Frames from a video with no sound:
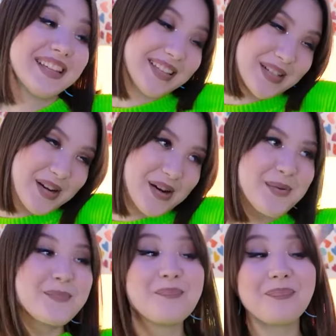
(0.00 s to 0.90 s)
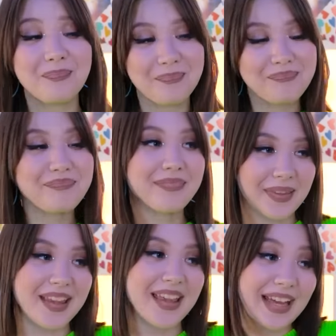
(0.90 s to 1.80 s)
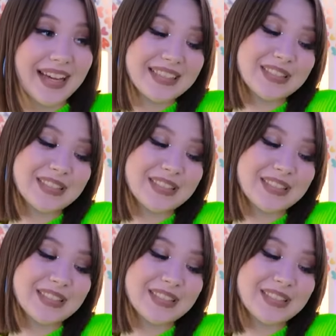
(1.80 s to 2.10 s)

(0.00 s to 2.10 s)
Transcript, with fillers: definitely know how to dress for a party.